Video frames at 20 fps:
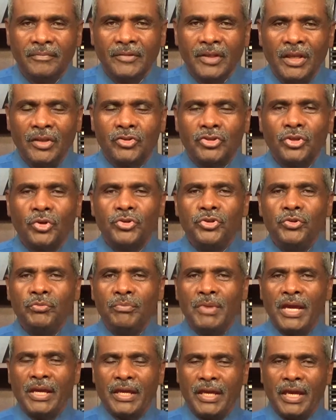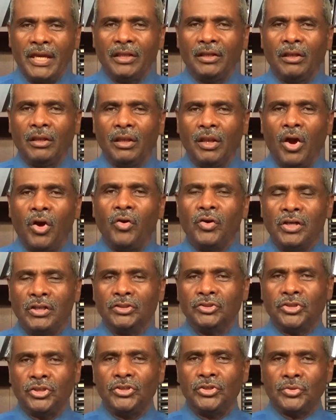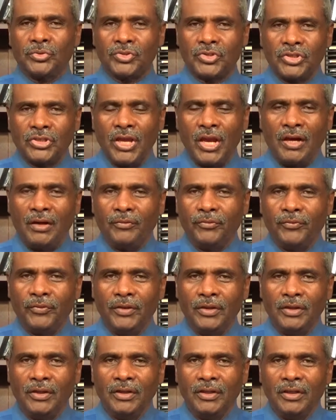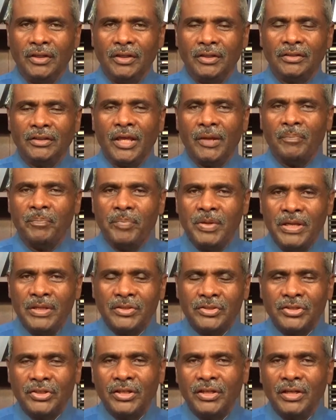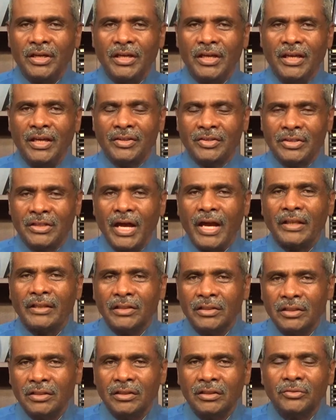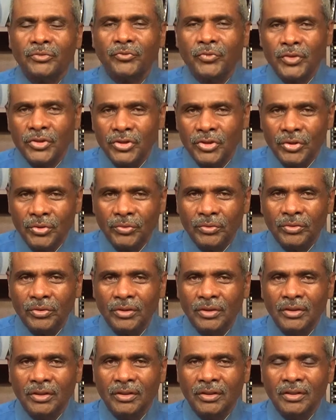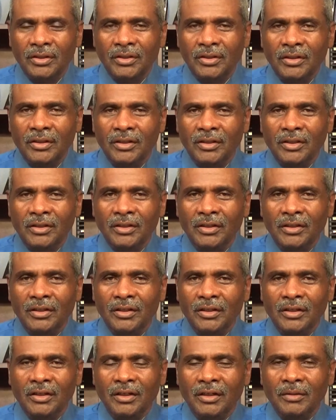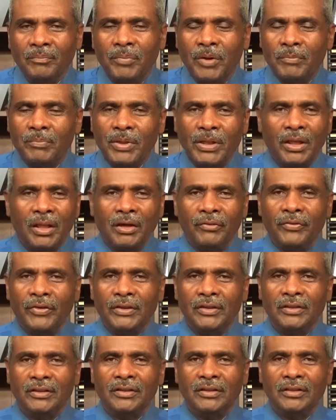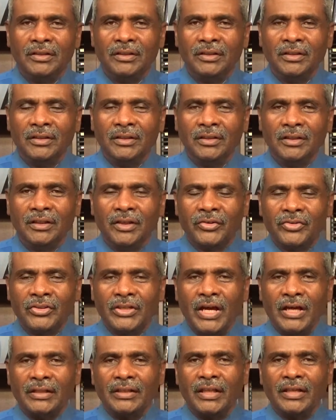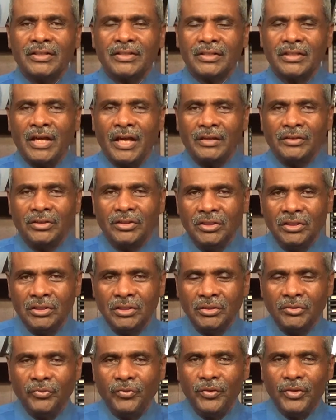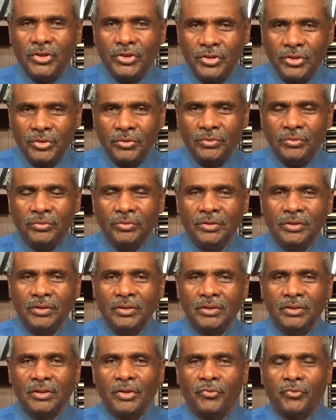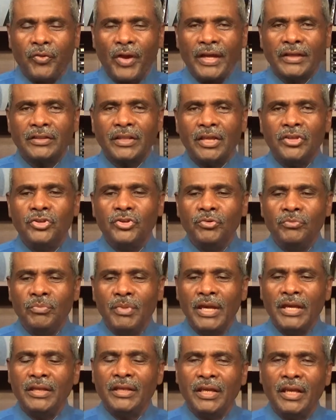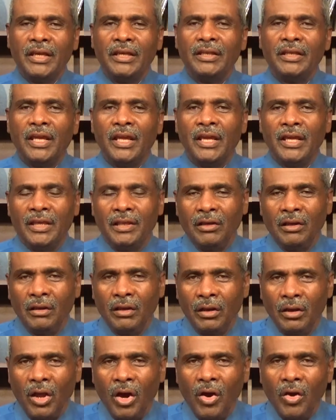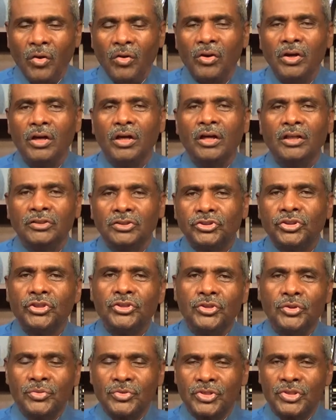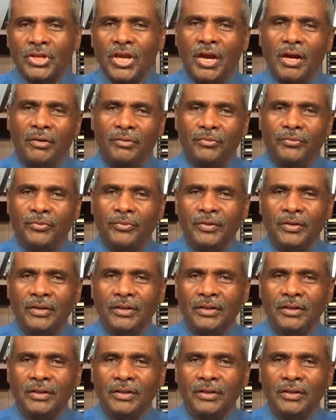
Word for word: And so you make a law unto yourself that pizza is not good for you. But beloved, it's not that it's not good for you, the fact that you made it a law unto yourself.